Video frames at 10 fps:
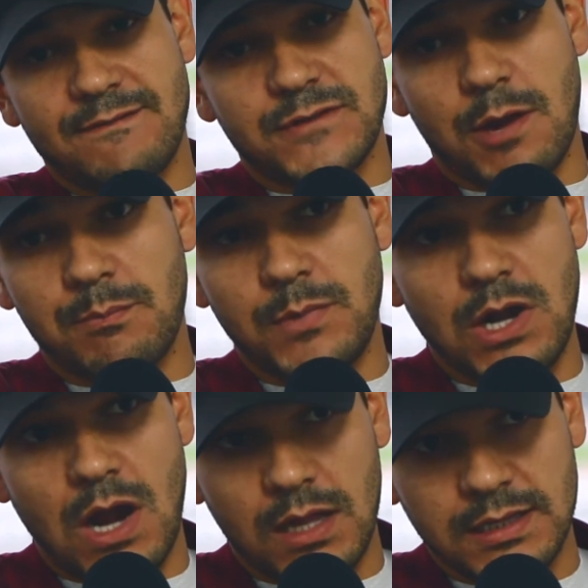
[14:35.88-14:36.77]

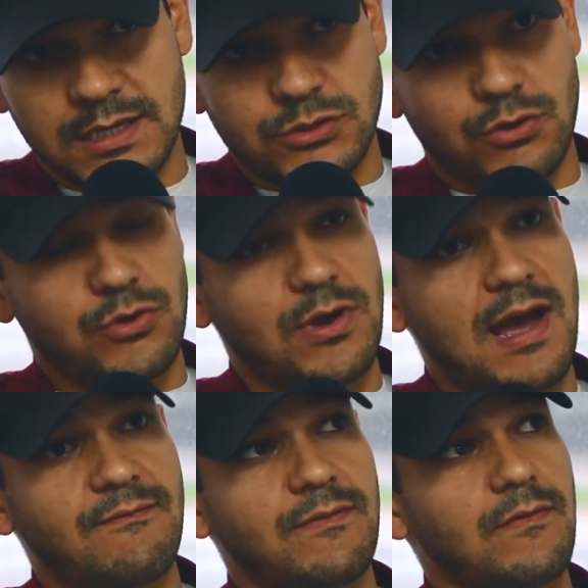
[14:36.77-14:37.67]
some knowledge or you
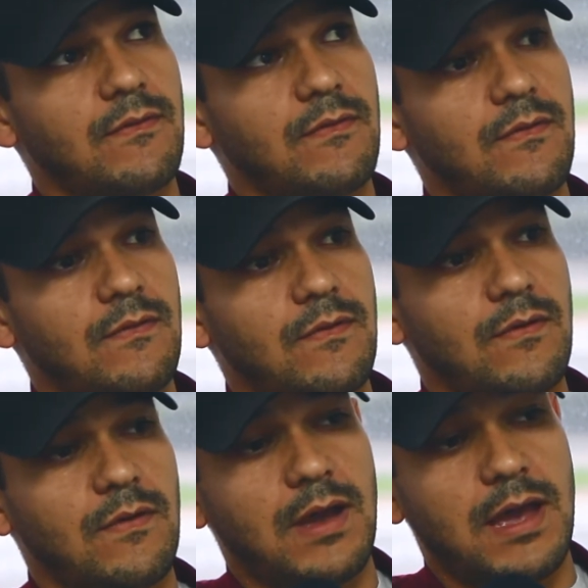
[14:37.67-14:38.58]
have
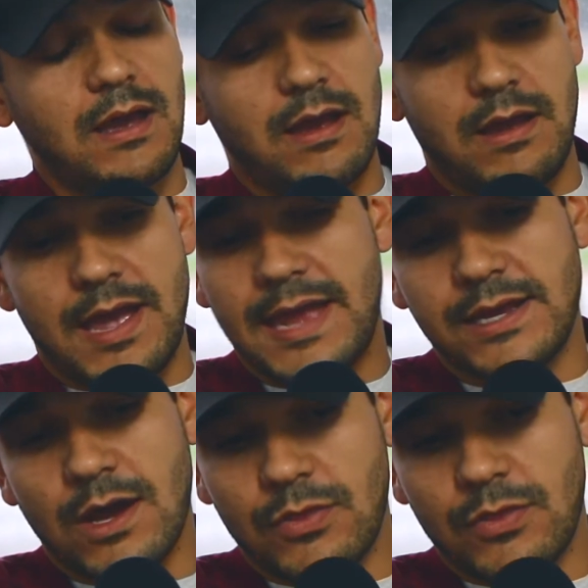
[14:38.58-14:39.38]
any